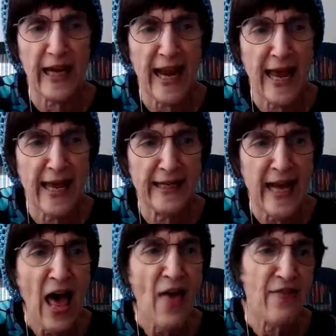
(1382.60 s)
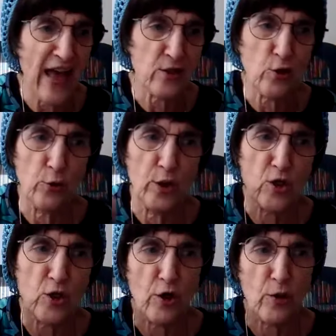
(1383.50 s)
Again. That's when we
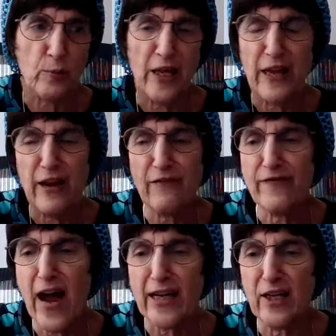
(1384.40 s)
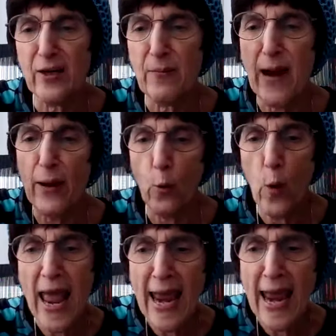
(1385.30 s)
started playing Finding My
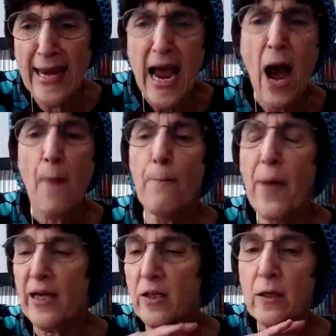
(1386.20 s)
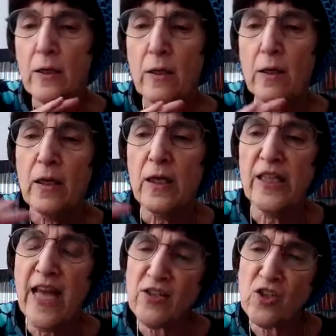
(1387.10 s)
Way. But
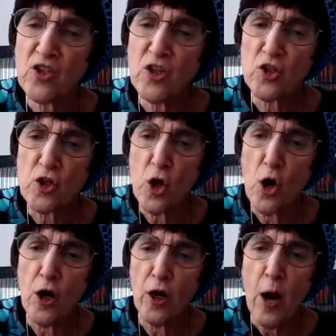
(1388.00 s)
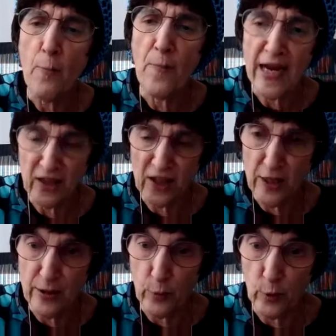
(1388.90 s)
yes, the song made
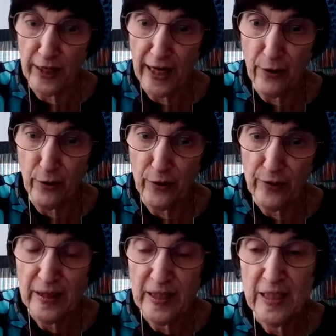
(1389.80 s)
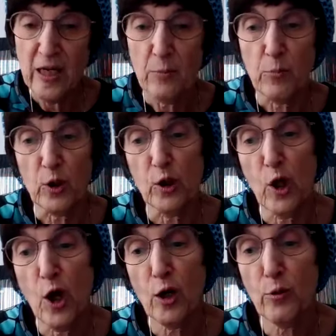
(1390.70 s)
the import hour, but
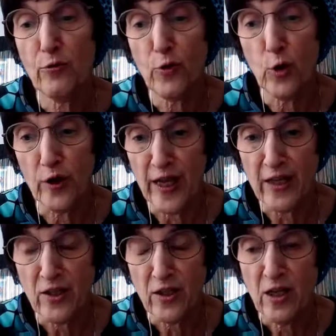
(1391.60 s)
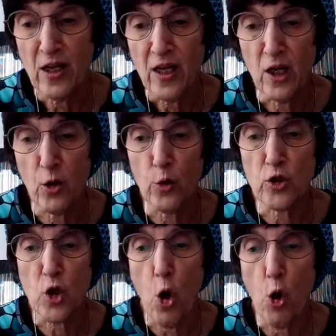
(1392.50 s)
long before that, it
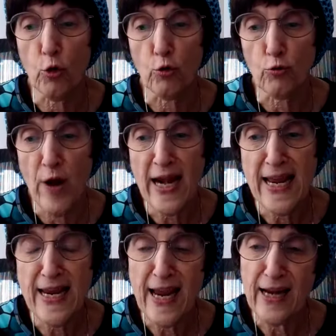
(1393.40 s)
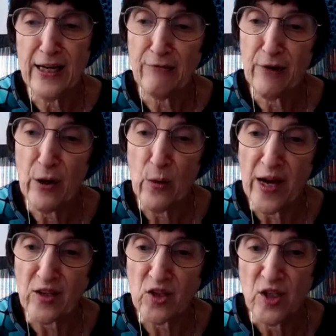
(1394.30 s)
was already getting
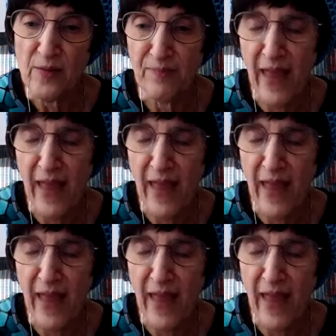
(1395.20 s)
requests.